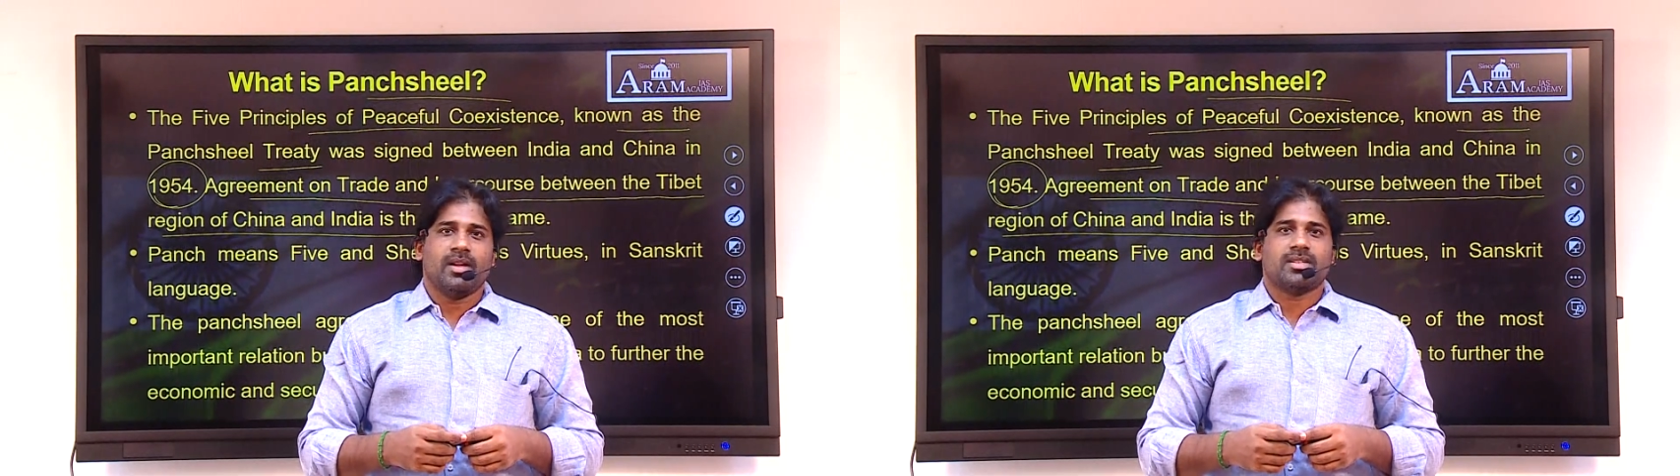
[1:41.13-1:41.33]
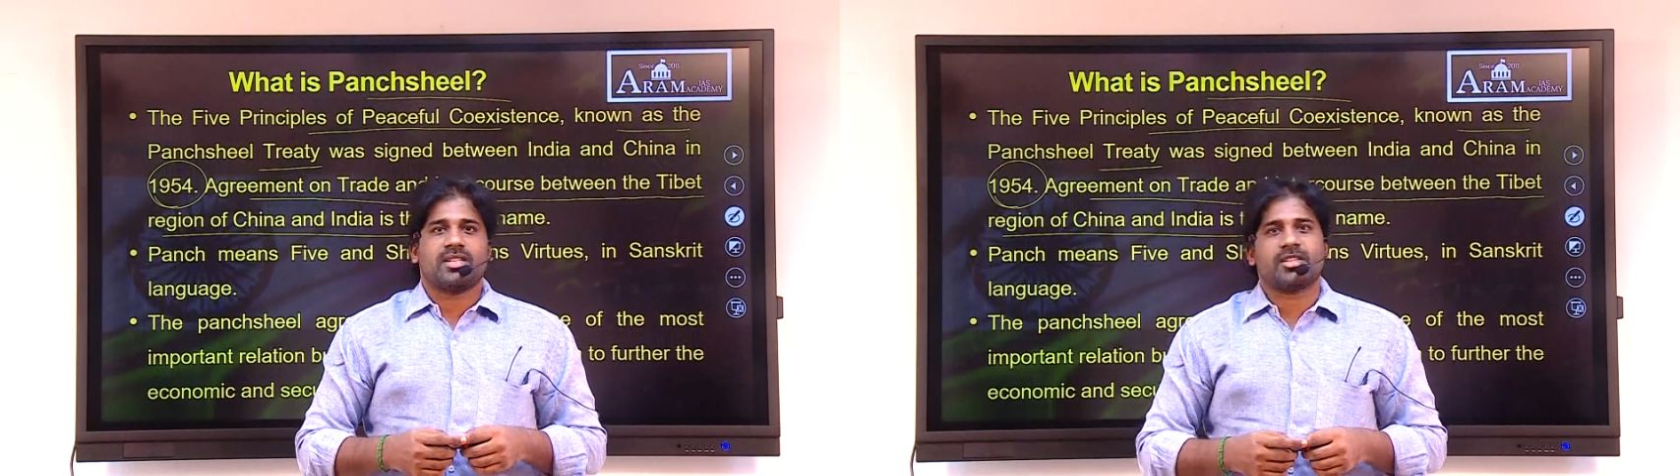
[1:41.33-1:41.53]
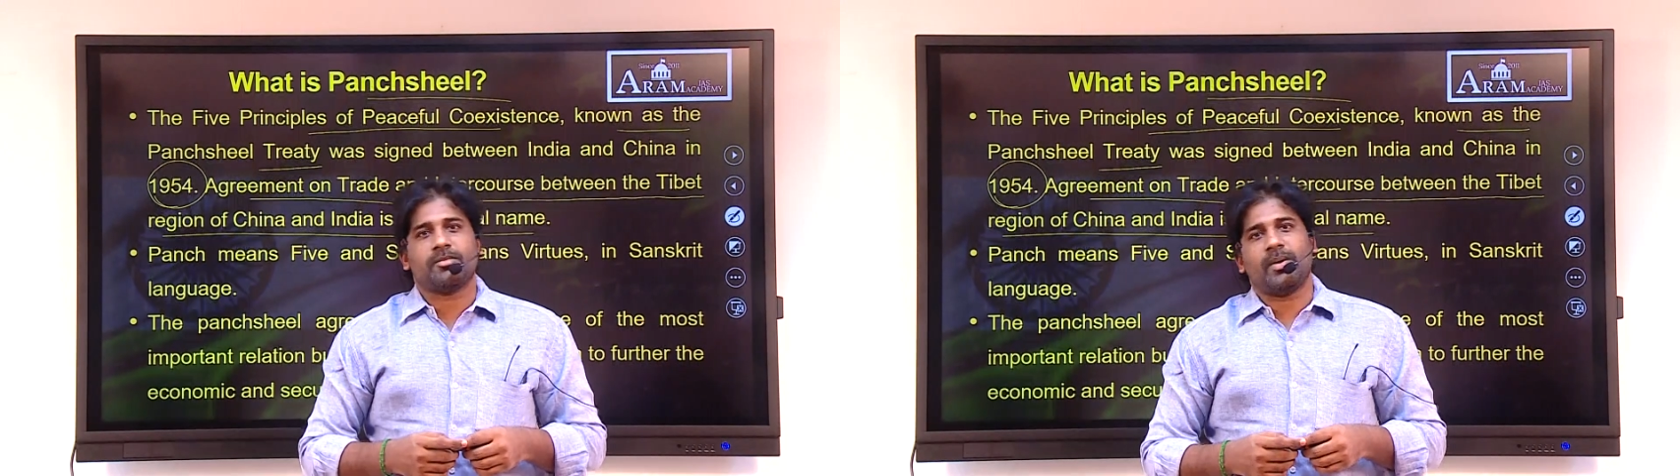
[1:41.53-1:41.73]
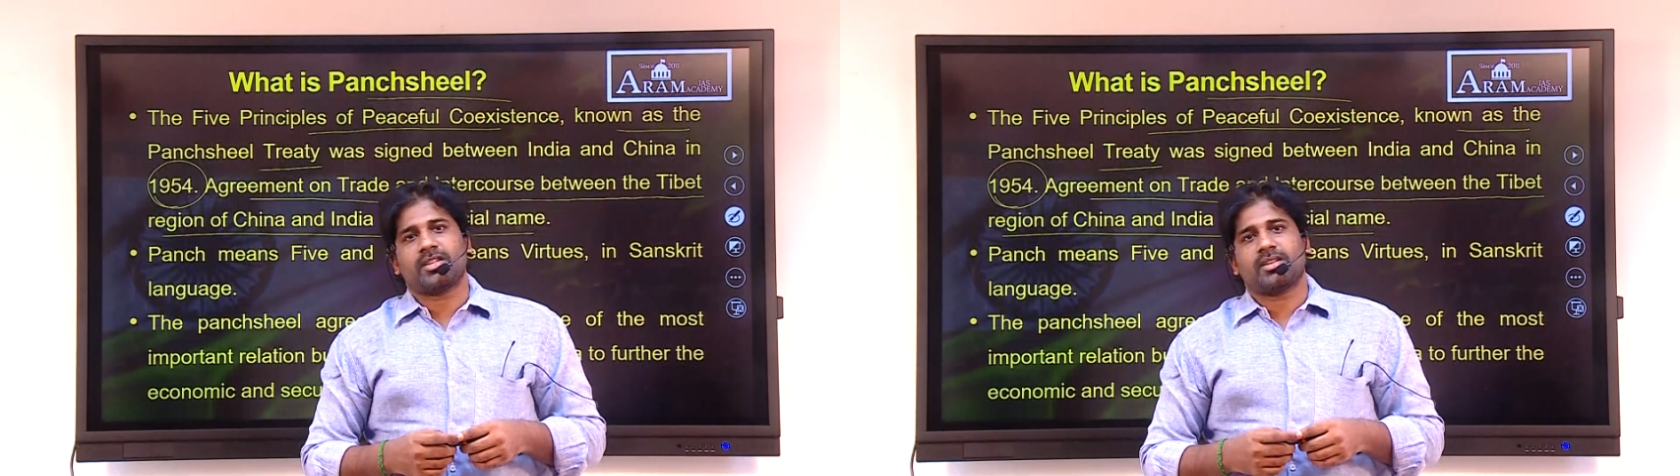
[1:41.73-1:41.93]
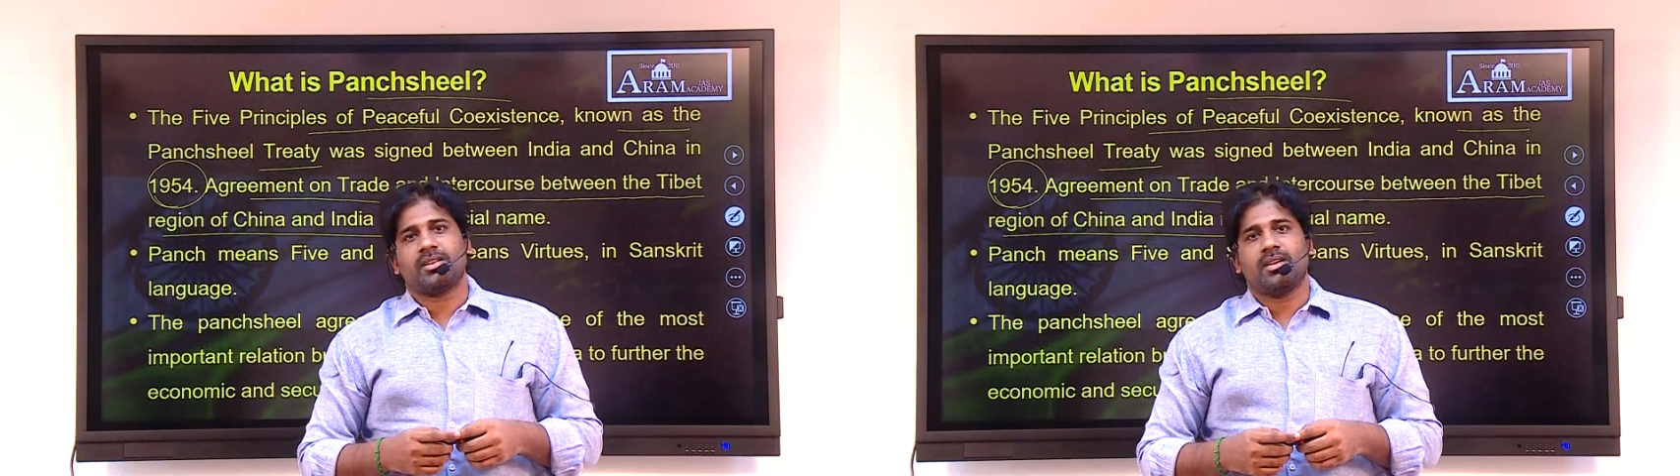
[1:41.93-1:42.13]
See,
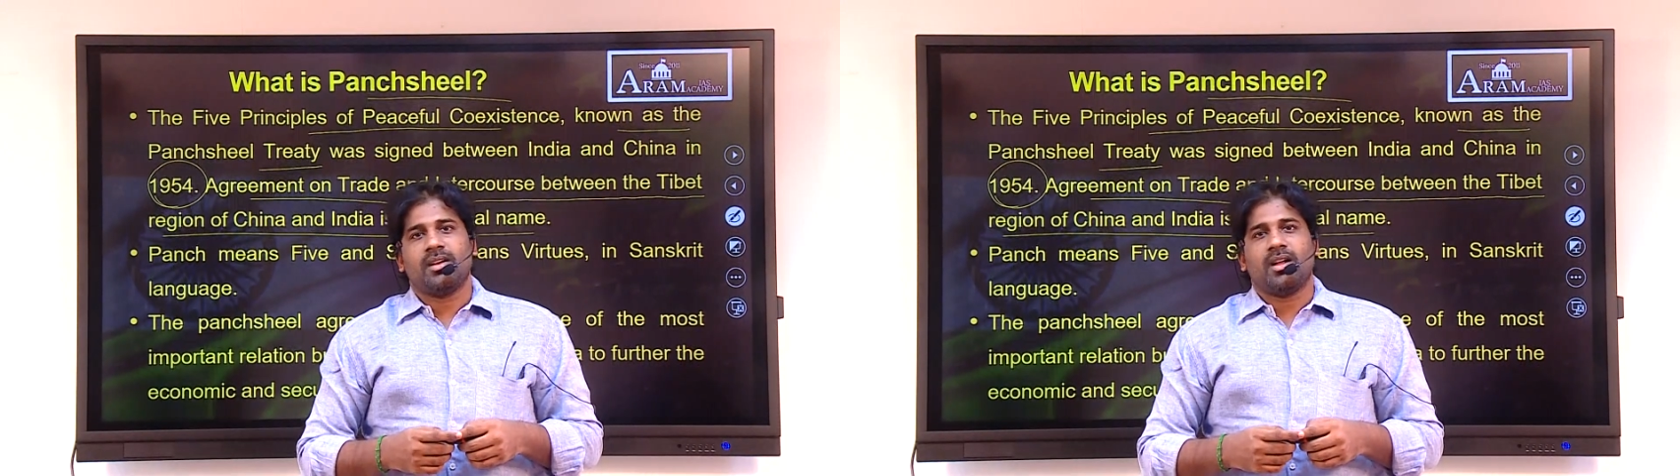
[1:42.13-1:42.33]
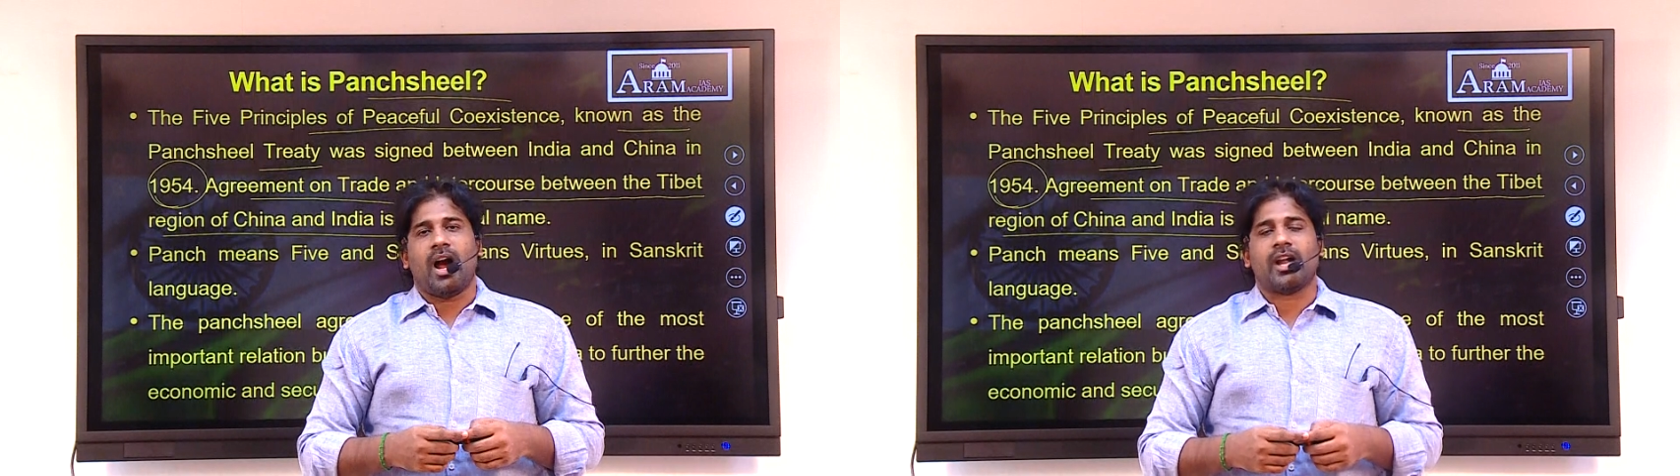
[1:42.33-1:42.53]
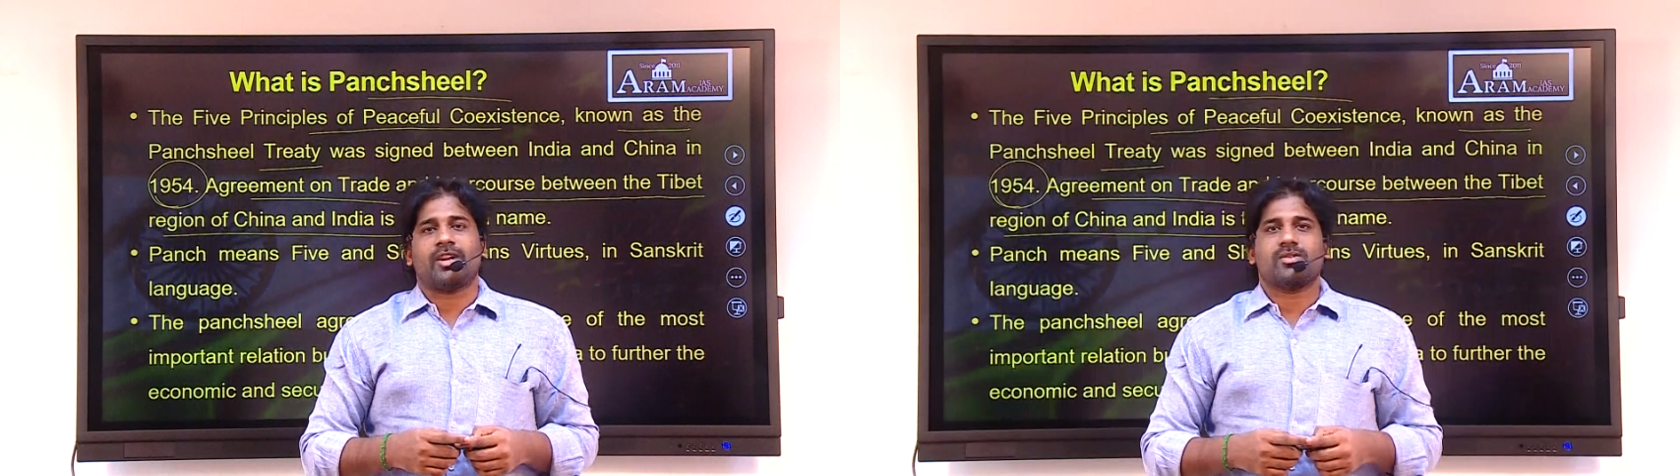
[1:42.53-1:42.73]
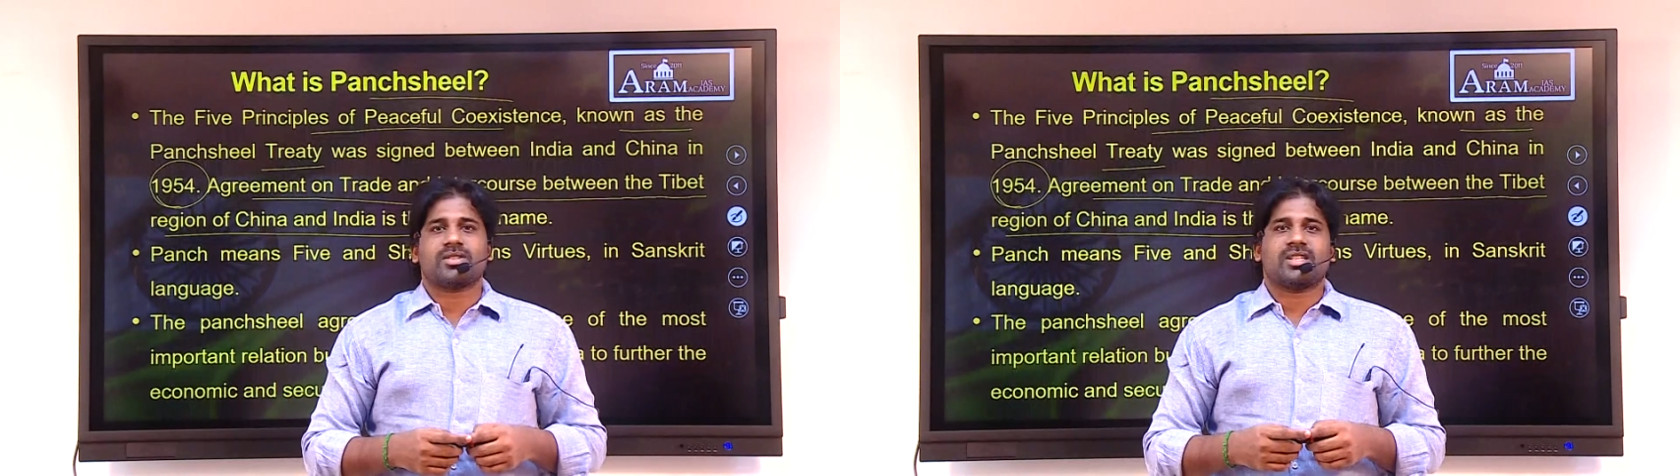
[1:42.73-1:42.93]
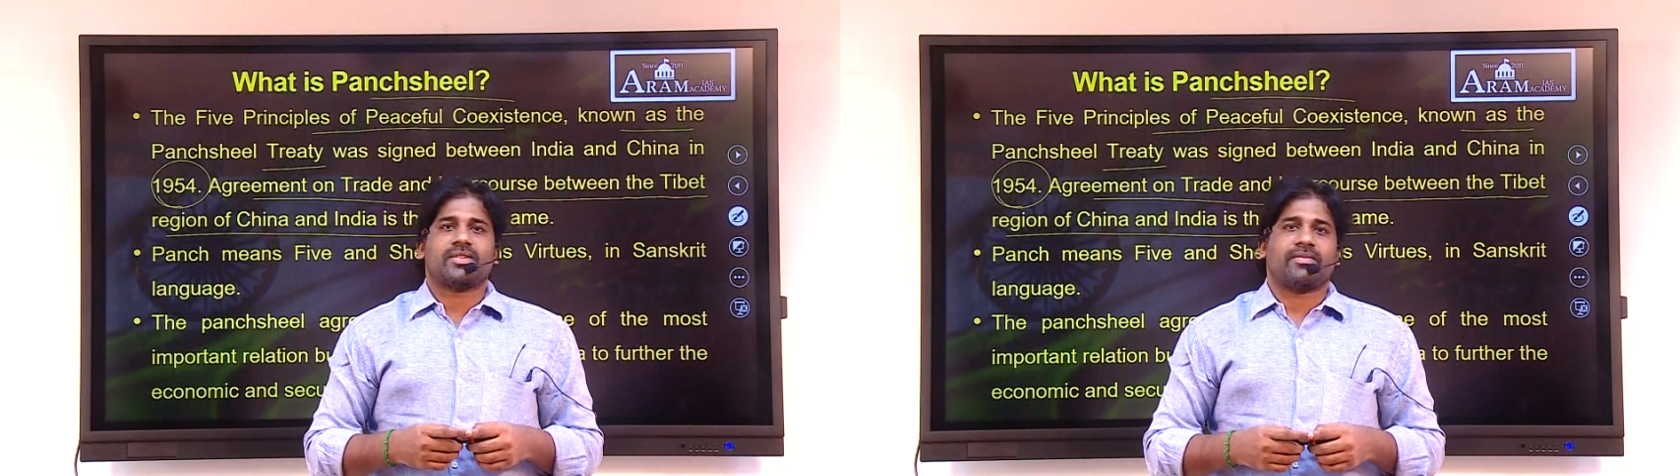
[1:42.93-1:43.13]
Tibet
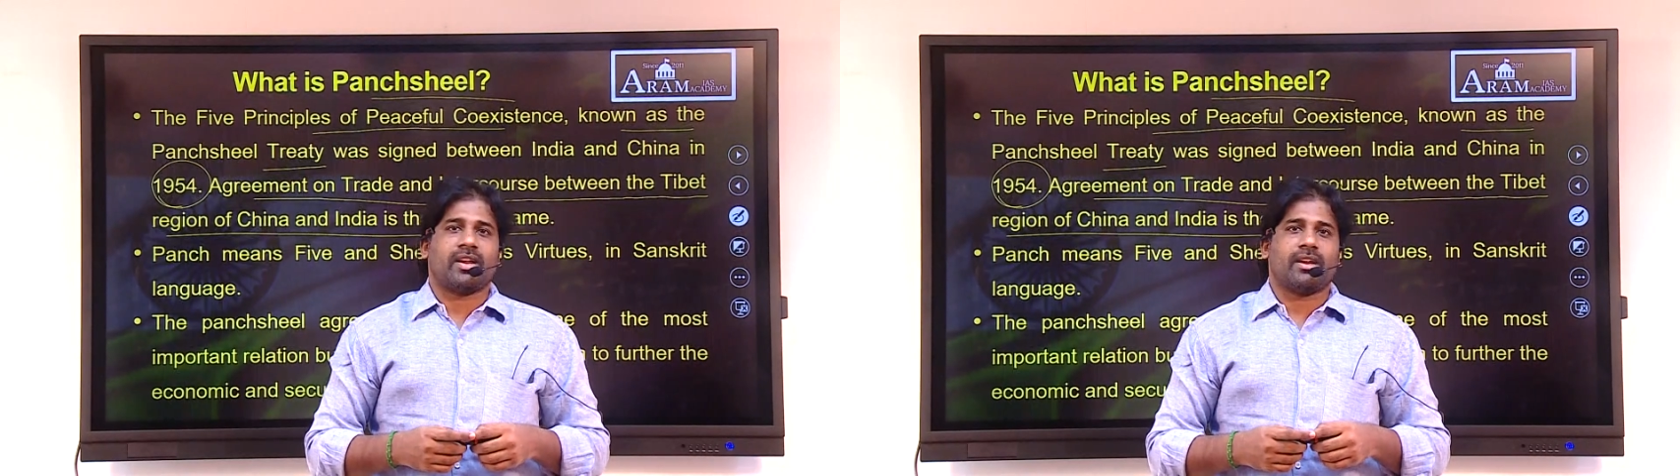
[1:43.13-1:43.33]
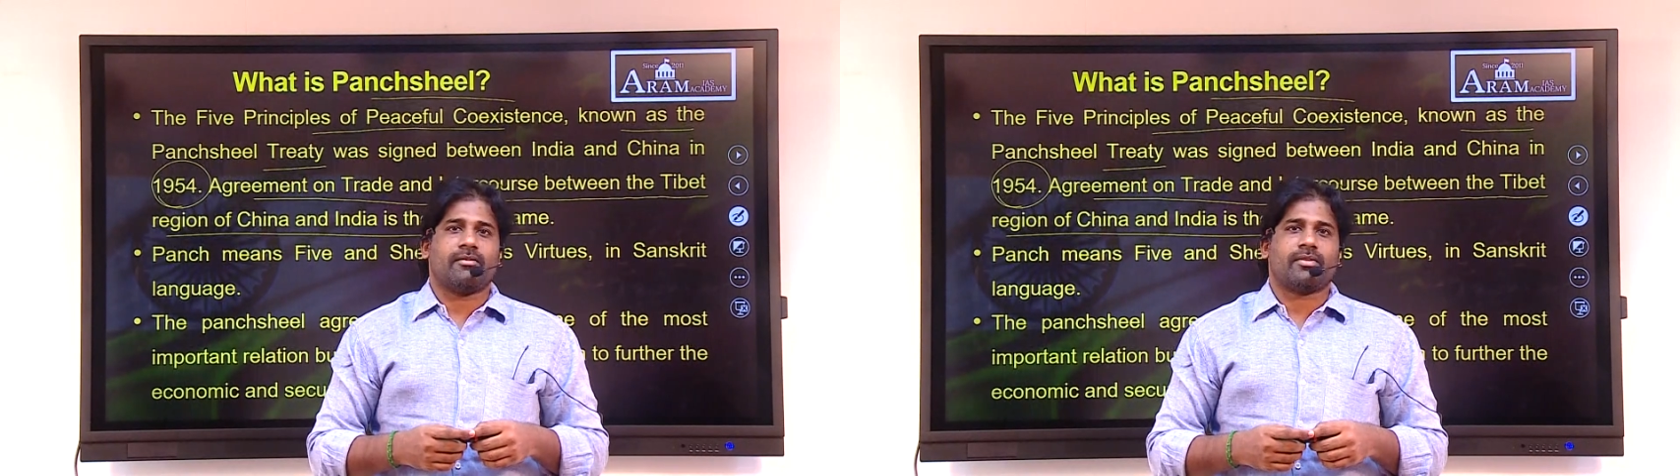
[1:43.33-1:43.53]
announced its freedom